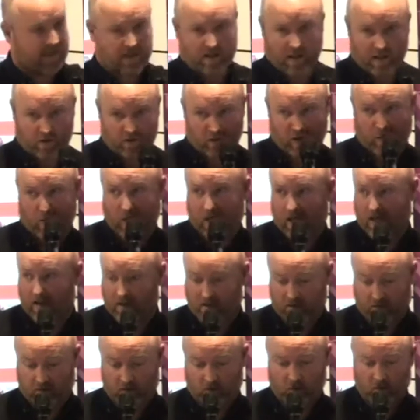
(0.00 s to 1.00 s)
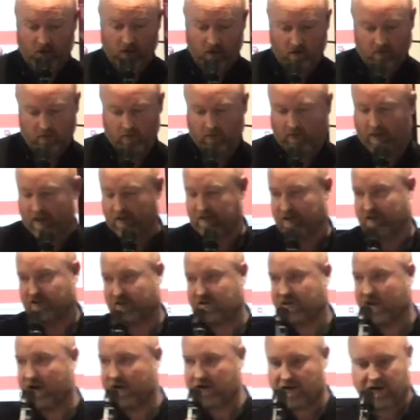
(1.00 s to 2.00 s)
is literally me. Well, actually,
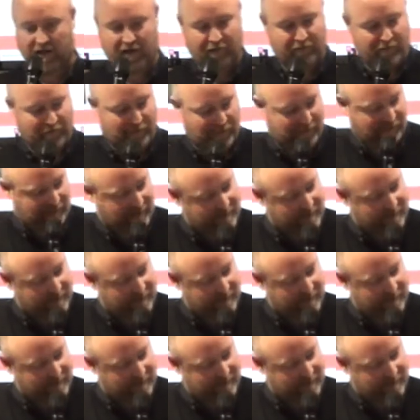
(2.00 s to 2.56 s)
just archiving.